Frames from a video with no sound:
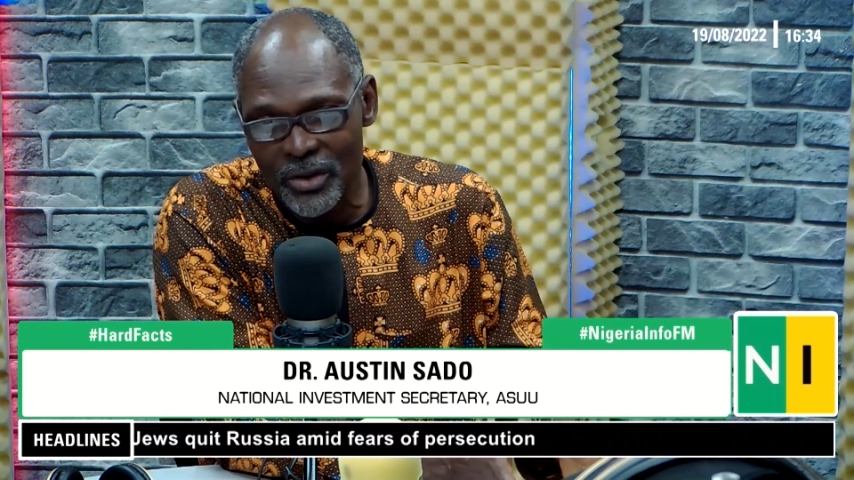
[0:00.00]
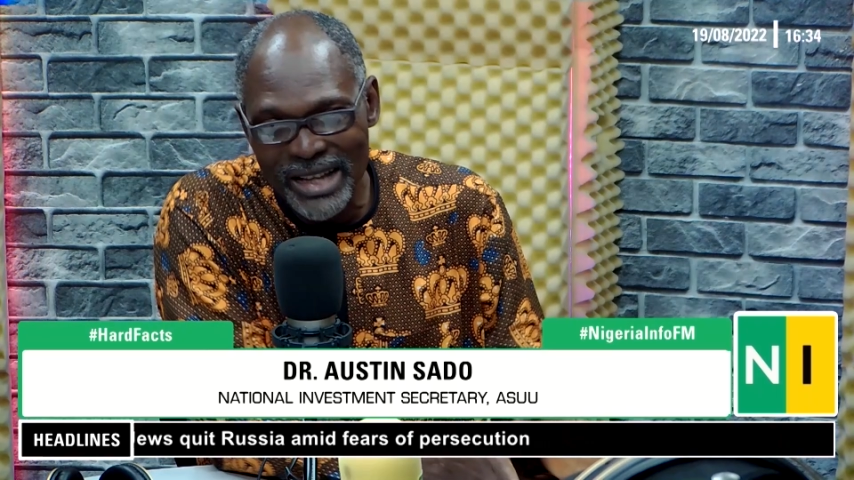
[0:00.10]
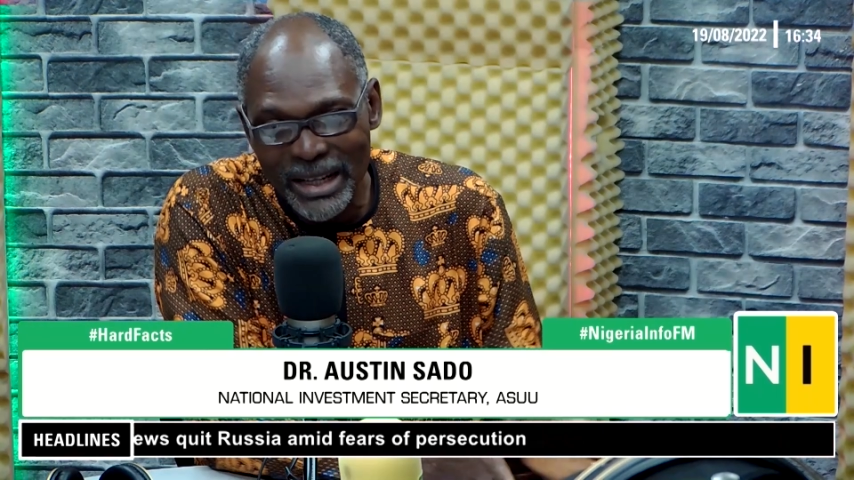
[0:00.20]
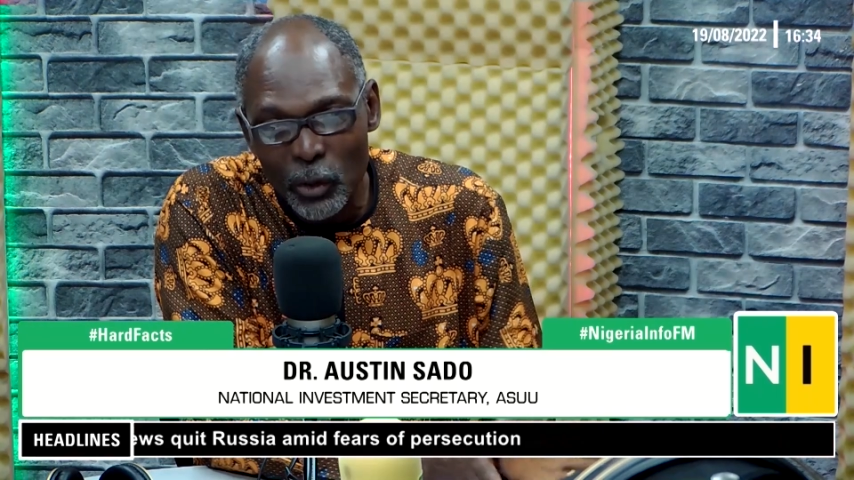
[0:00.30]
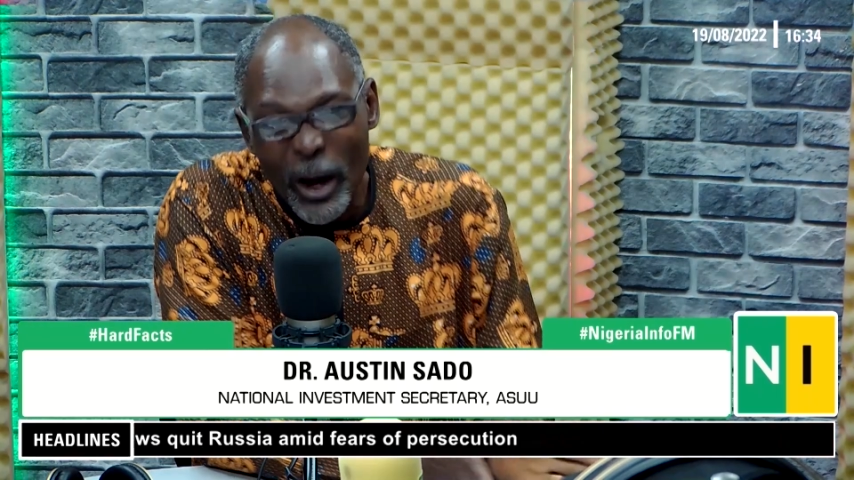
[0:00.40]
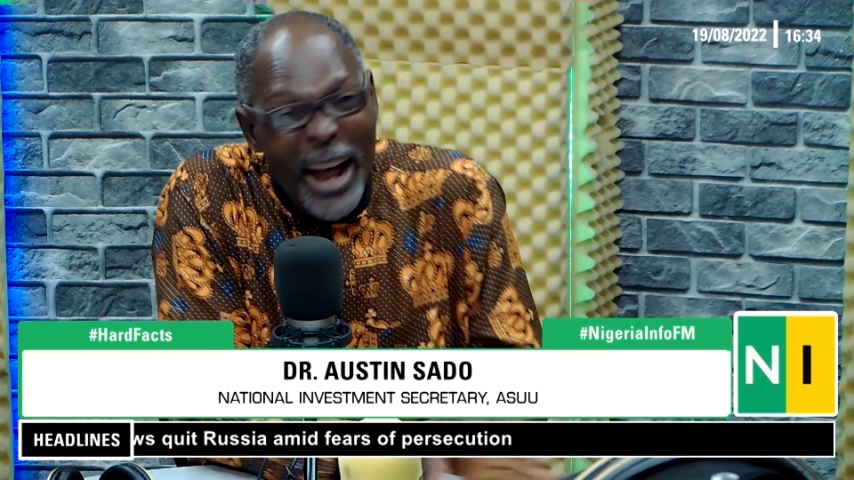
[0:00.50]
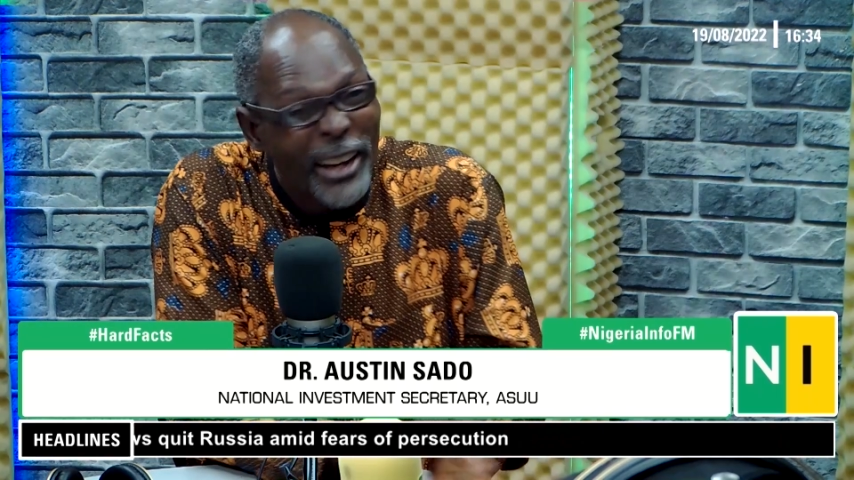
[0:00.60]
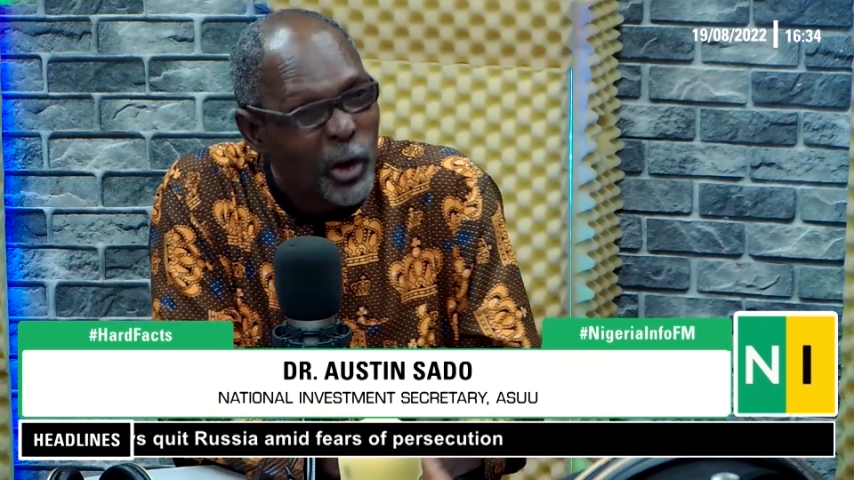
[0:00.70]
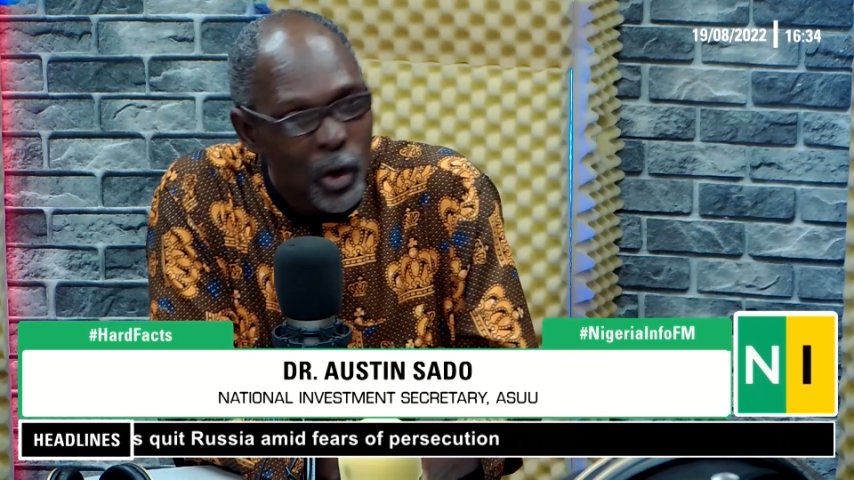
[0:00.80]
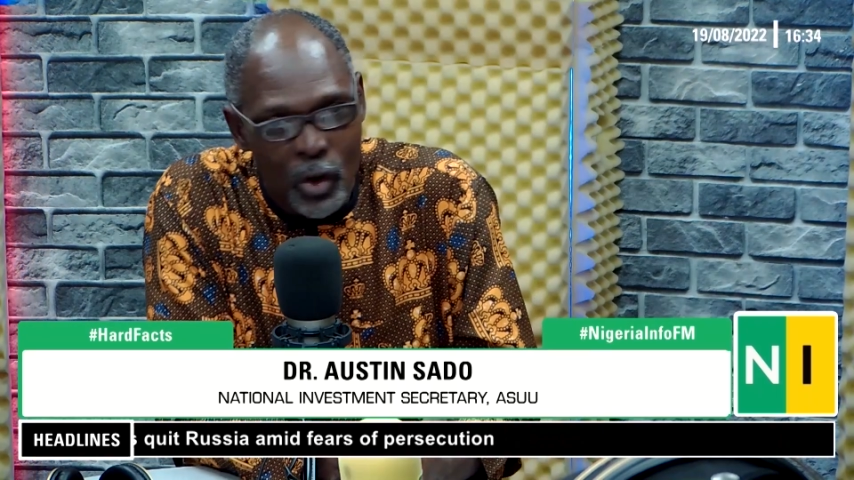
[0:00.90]
that are
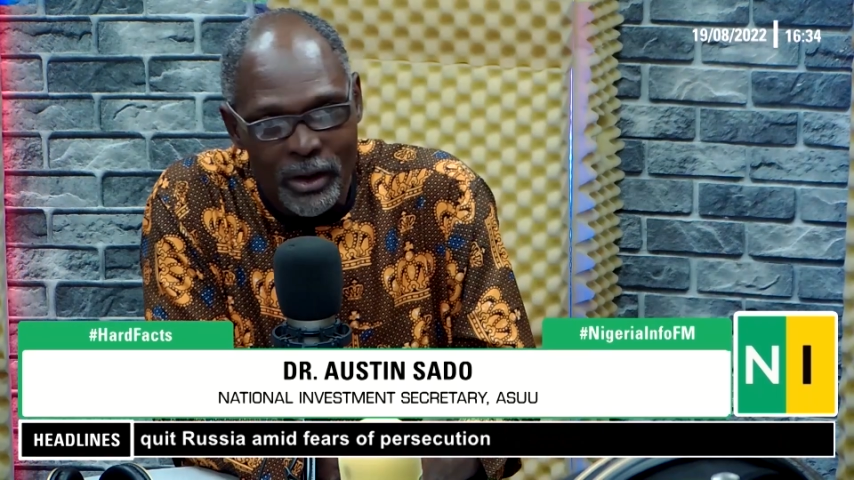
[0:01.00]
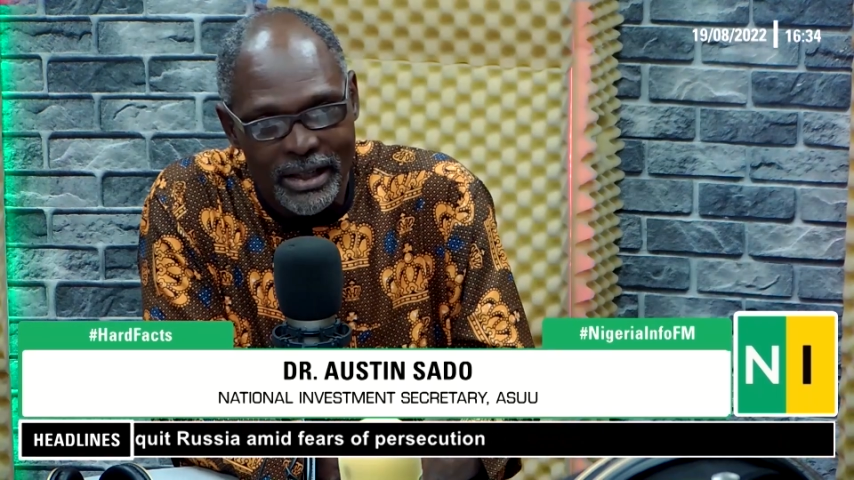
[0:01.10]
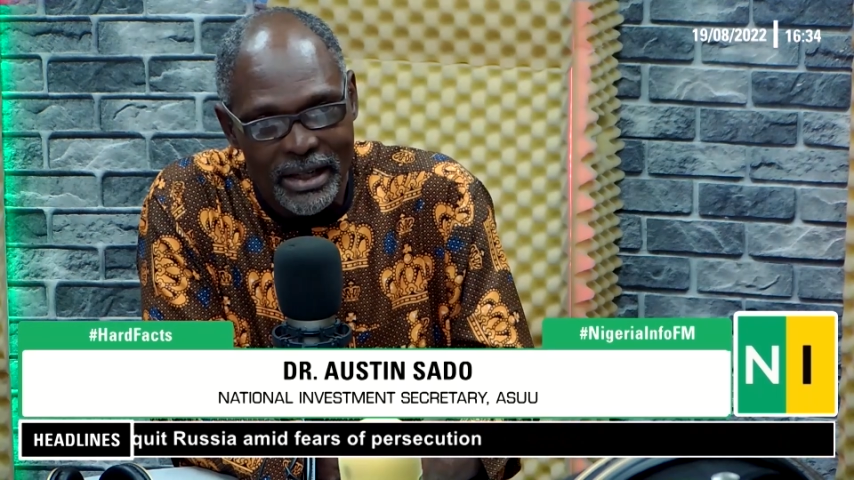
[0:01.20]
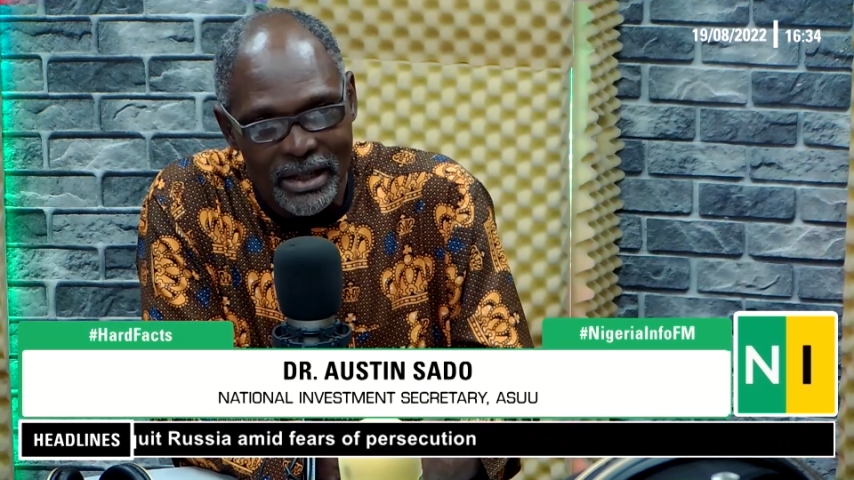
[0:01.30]
not contained